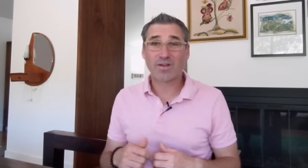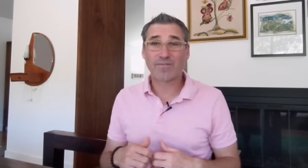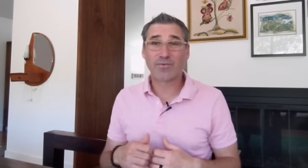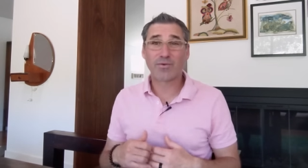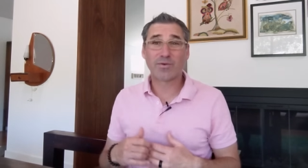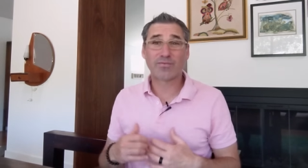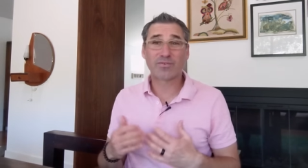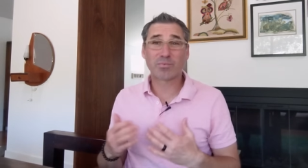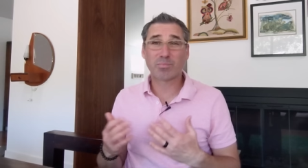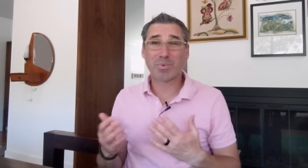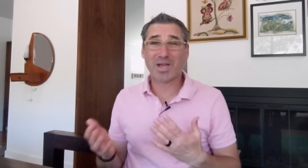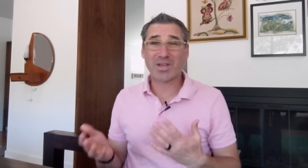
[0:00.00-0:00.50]
If
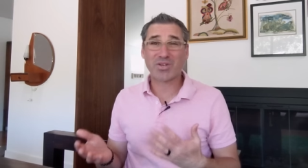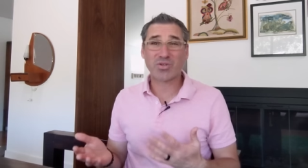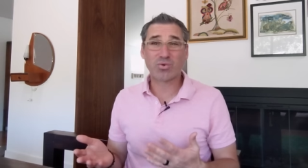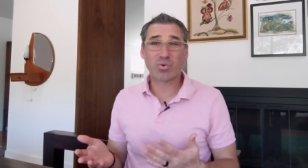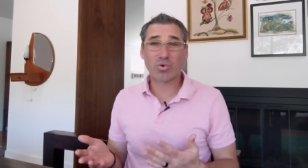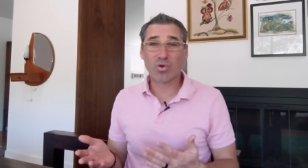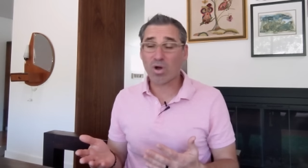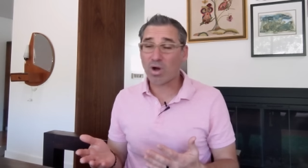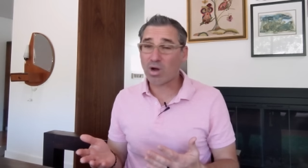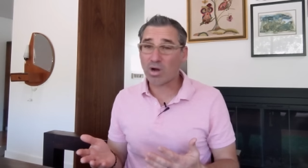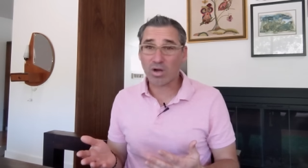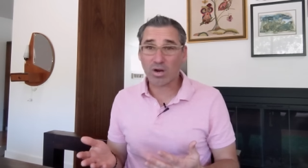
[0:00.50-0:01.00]
you have to buy a new
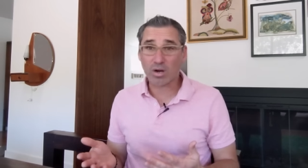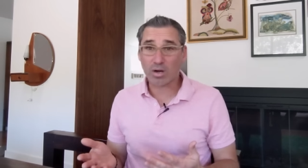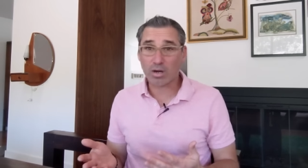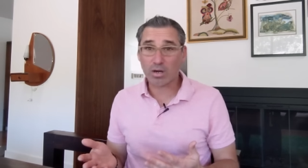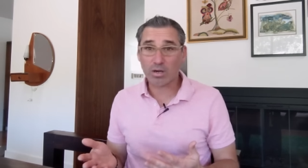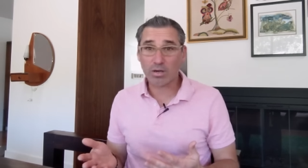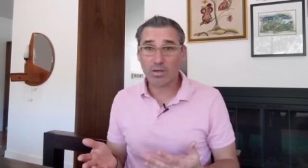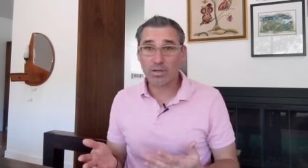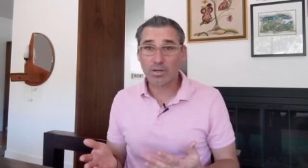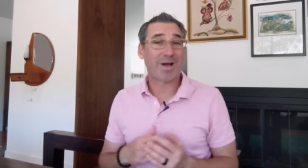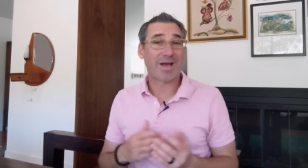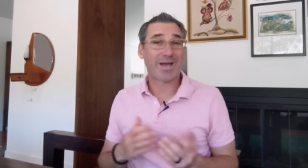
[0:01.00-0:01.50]

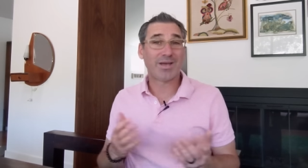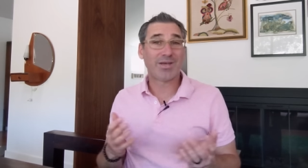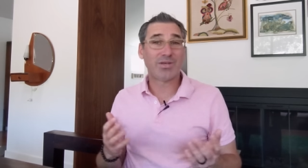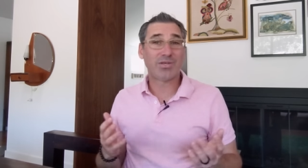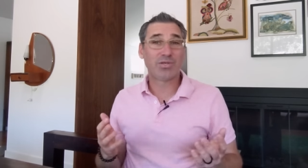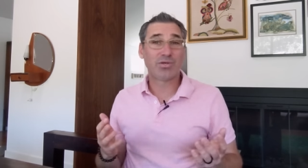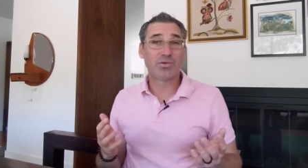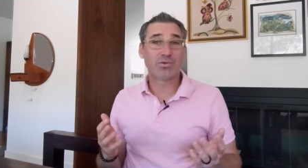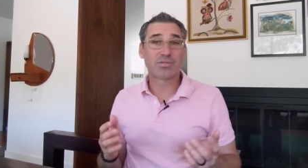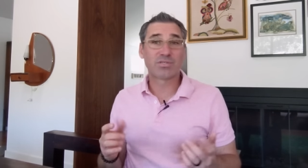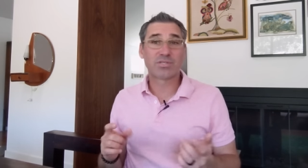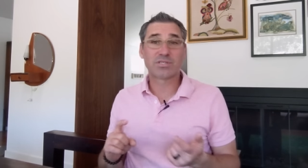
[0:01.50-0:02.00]
car, buy it
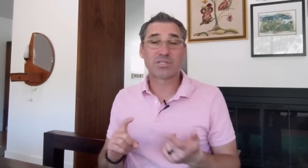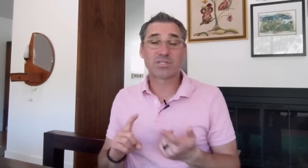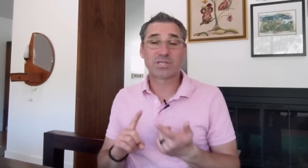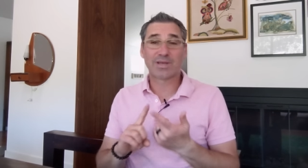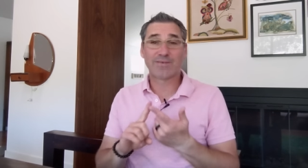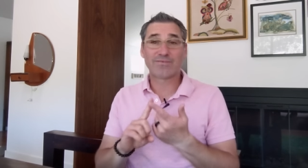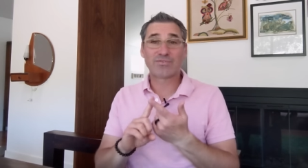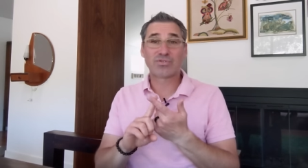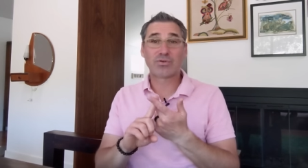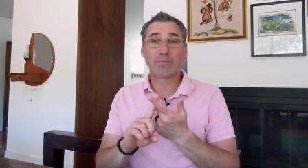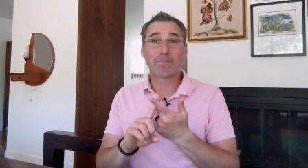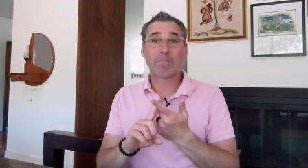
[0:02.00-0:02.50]
used. It
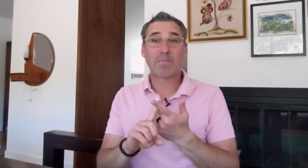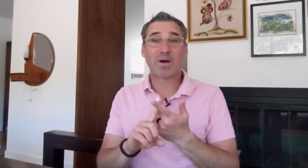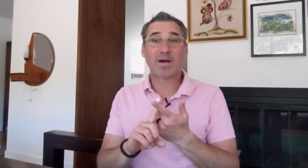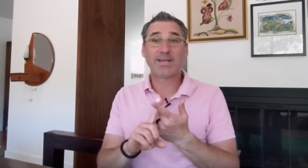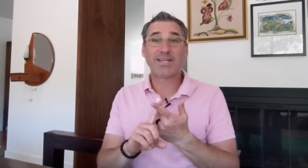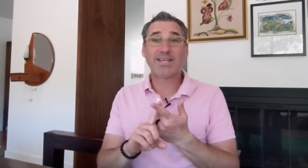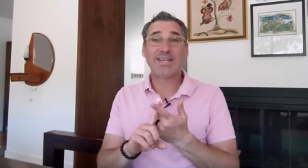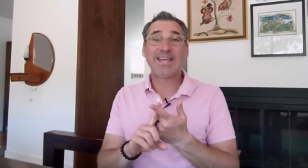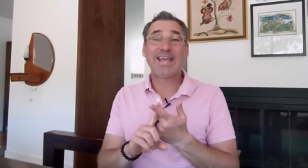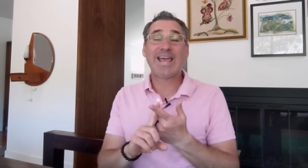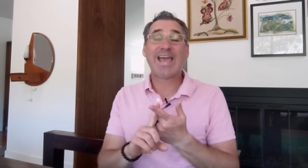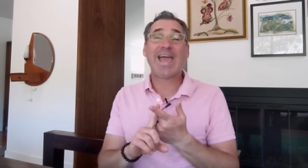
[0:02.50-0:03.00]
saves you
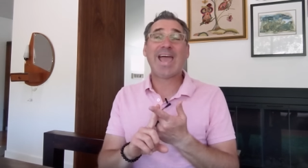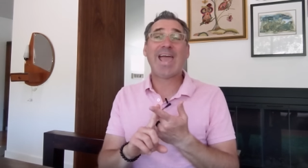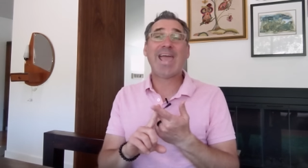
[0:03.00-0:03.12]
money